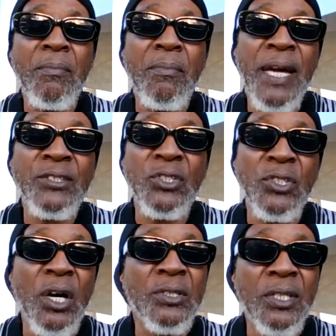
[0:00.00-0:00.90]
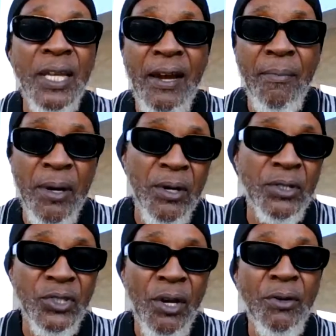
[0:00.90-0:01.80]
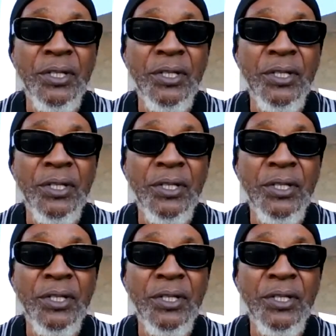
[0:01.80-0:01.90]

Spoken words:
Magic Johnson, Larry Bird's era,